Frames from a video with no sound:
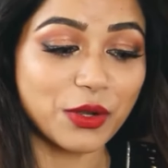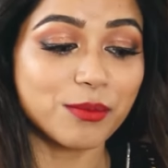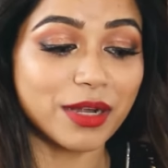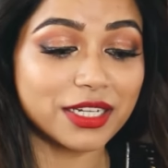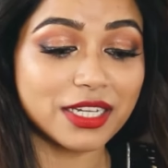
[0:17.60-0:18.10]

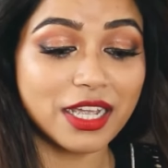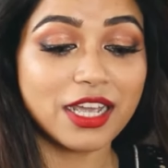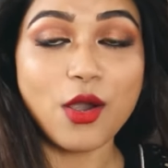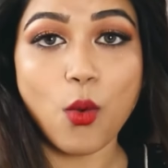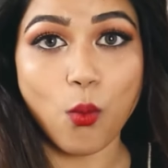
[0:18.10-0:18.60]
look, but
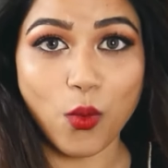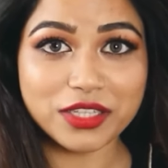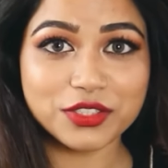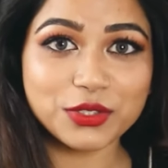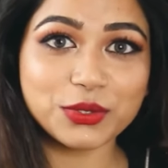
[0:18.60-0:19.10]

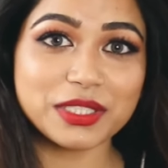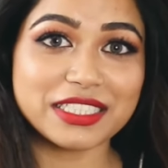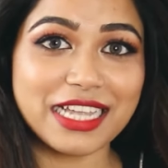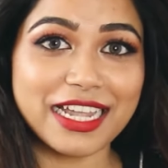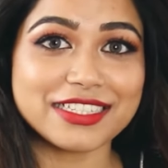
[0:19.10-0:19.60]
once you do
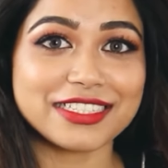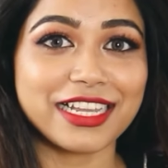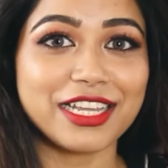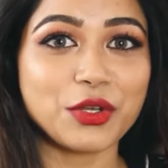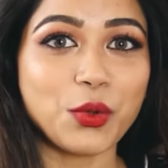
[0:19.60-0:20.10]
this
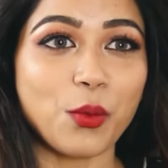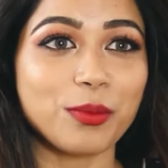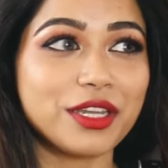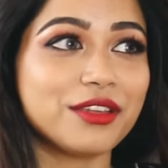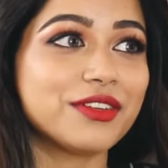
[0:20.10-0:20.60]
hairstyling,
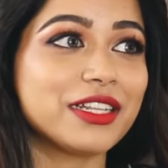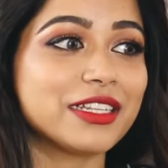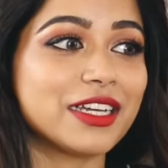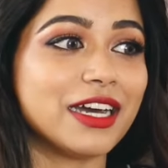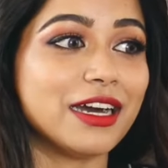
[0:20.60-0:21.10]
nobody
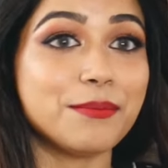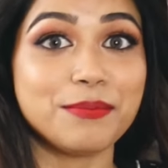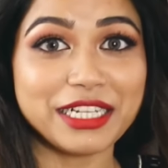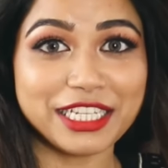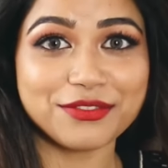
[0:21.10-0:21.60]
will
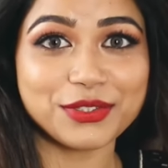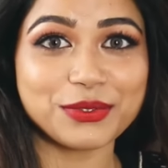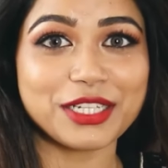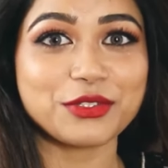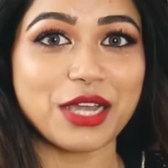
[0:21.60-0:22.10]
believe
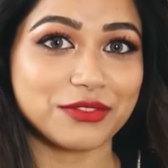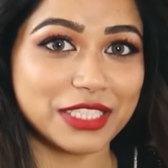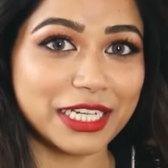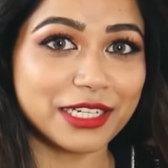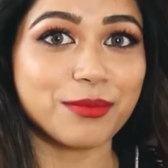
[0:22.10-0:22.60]
you that you
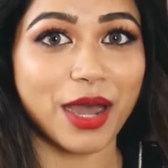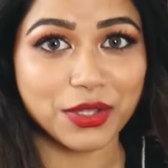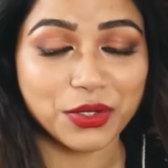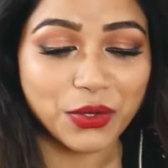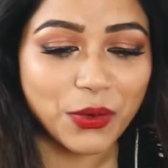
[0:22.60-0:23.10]
have done it
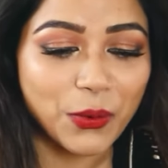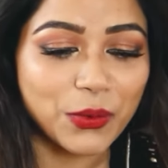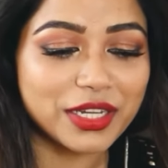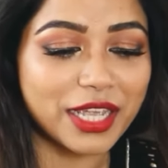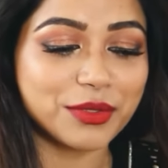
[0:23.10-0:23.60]
by your
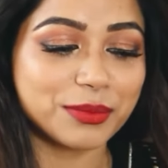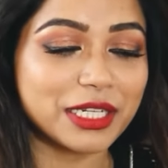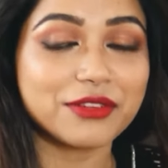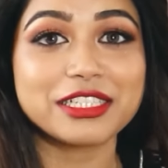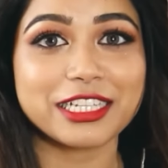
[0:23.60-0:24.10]
own.
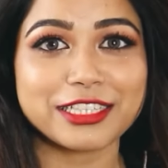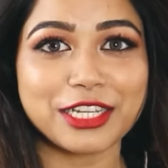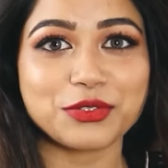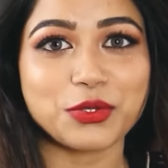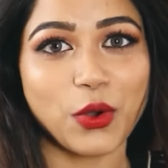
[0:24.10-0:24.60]
Everybody will think
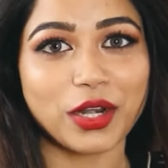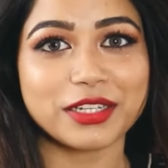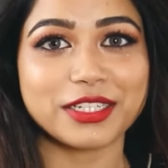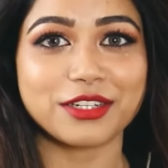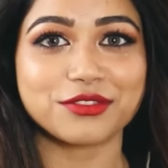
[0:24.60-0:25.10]
that you got
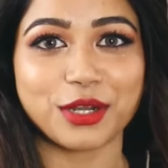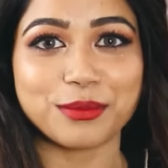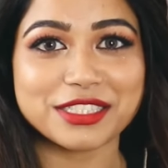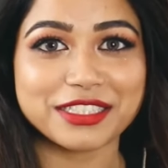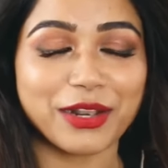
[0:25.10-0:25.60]
it done
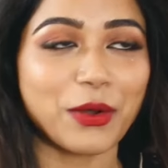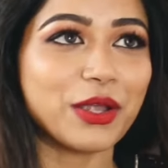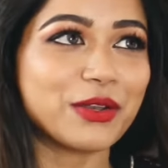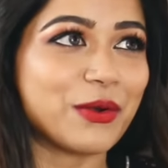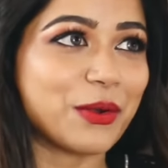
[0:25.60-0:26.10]
from a
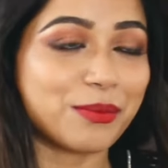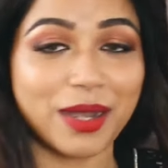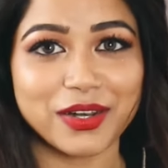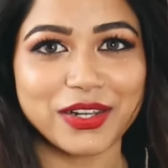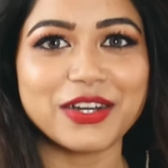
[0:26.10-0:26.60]
salon or
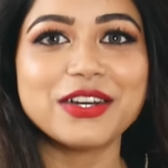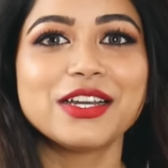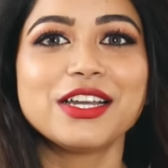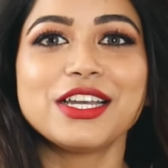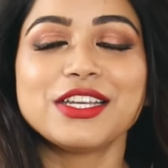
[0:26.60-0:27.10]
parlor.
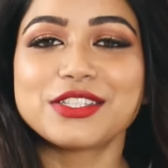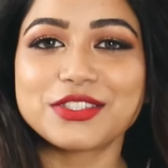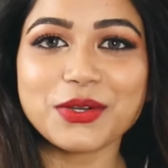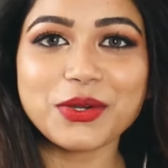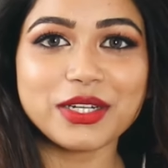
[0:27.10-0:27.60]

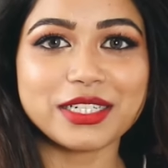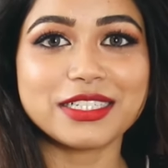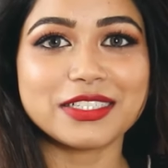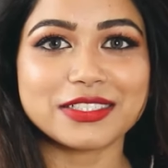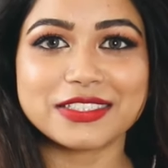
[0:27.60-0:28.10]
So
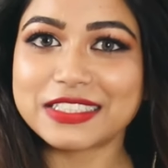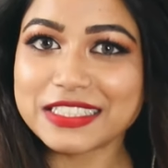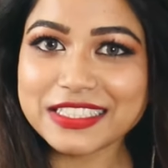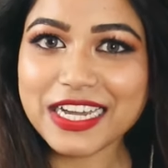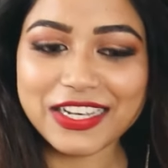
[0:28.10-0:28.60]

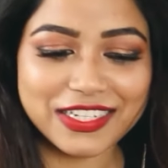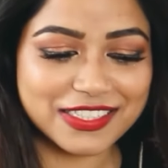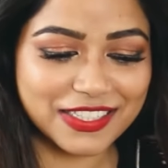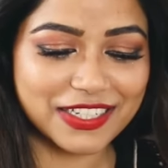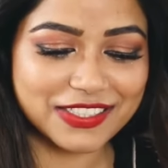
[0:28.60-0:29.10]
yeah,
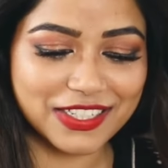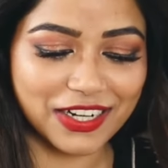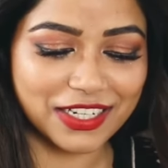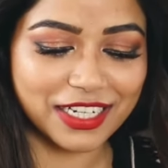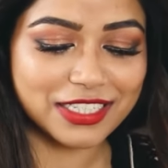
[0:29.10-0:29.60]
let's get
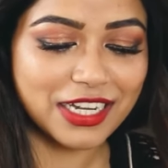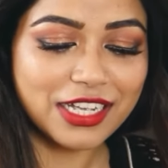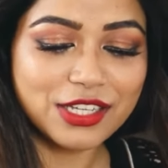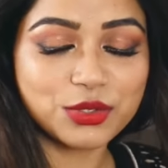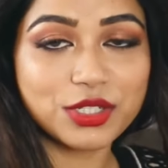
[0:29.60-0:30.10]
started.
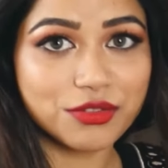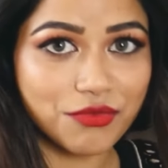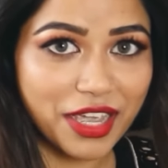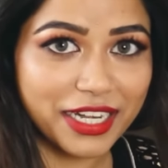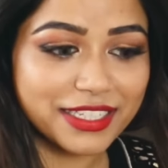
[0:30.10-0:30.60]
So it's
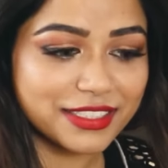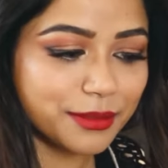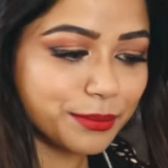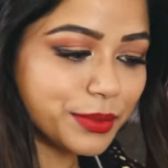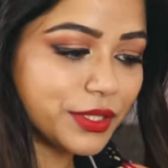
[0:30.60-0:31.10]
very
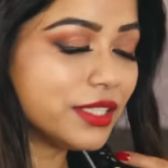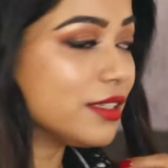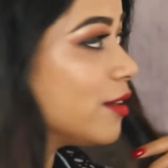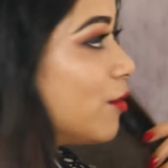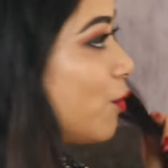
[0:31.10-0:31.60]
simple.